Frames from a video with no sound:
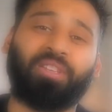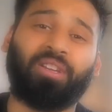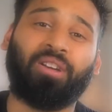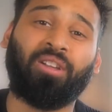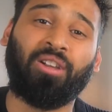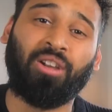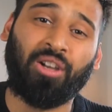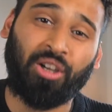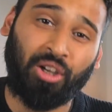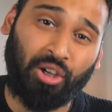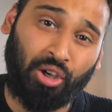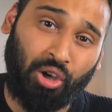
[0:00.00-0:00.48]
you
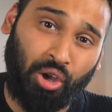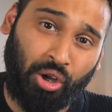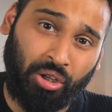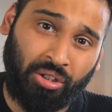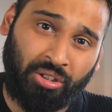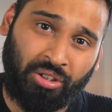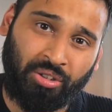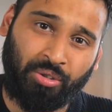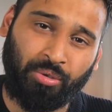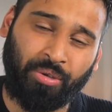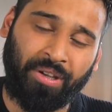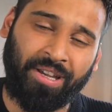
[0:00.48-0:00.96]
a lot
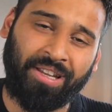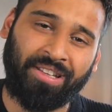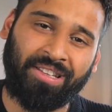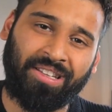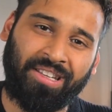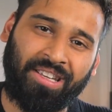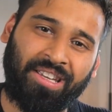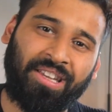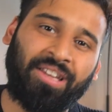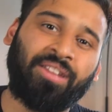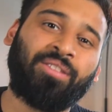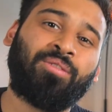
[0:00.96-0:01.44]
to get
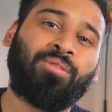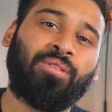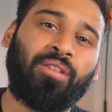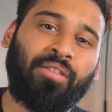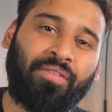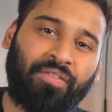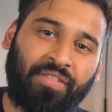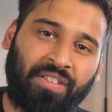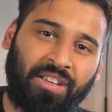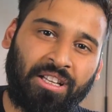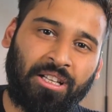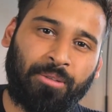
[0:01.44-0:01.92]
into
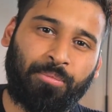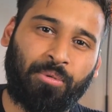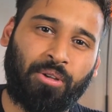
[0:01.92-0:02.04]
the field,